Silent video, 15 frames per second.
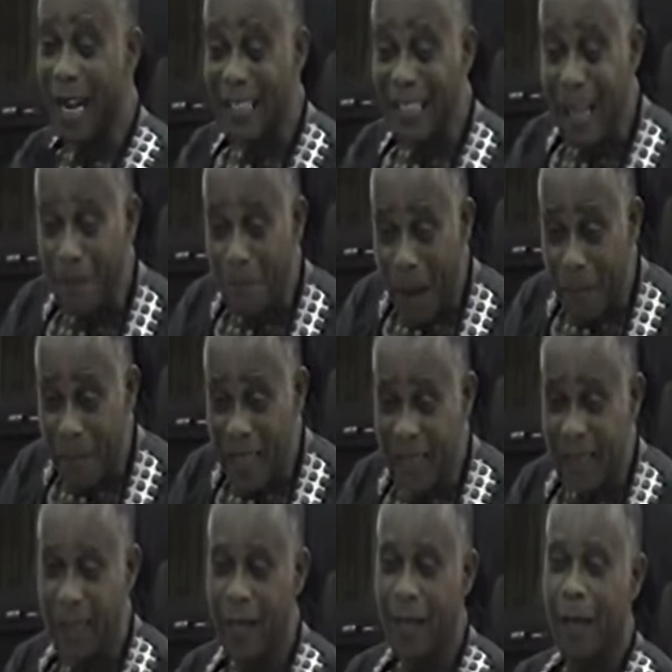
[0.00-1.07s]
resident
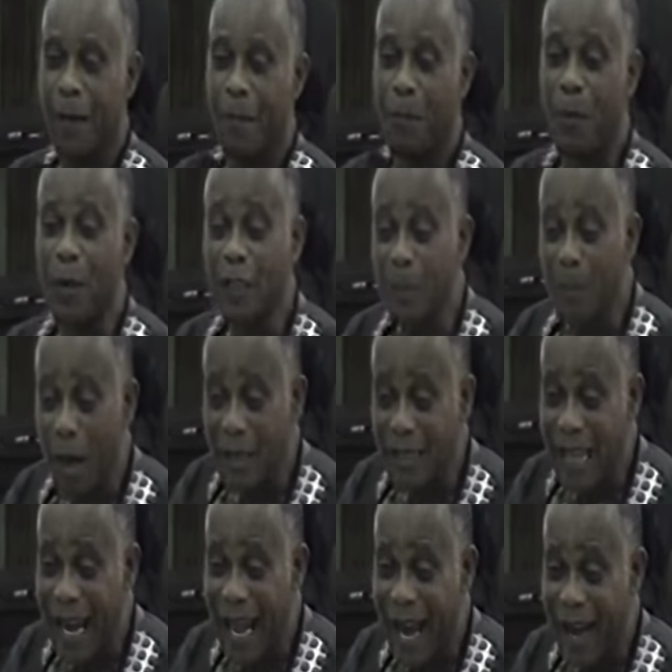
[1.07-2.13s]
permit, put him on
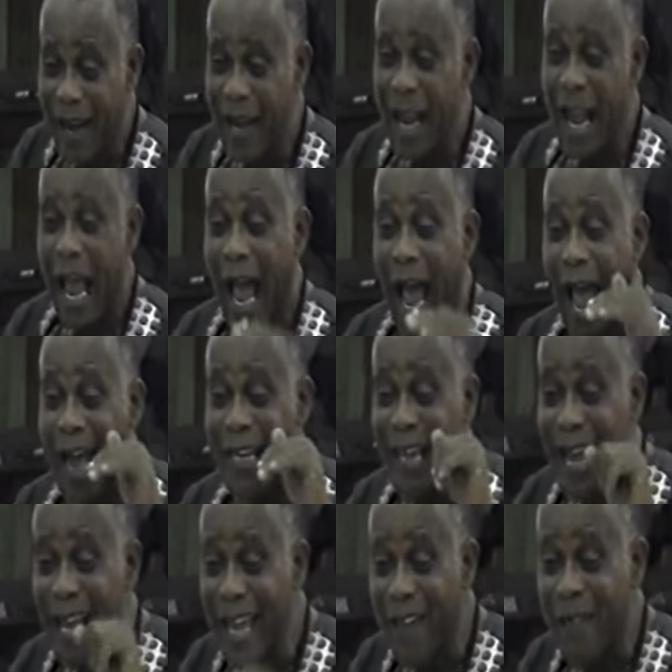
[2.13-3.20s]
salary, and
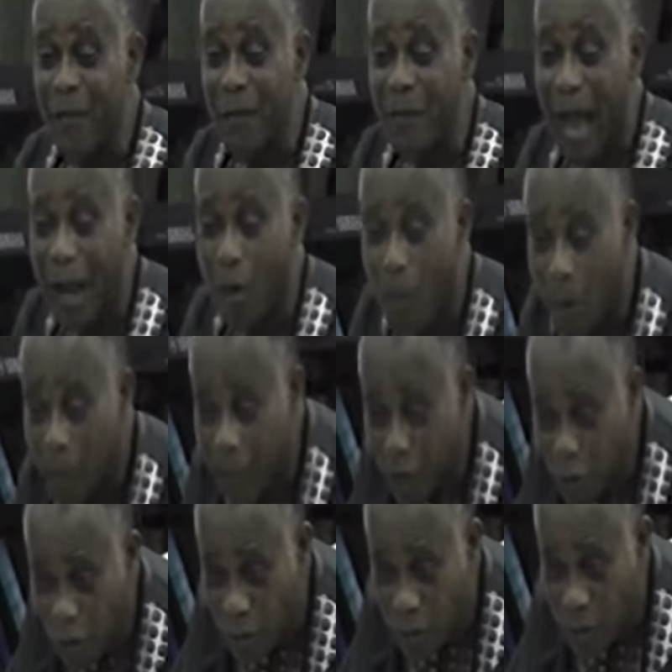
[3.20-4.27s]
then gave him accommodation.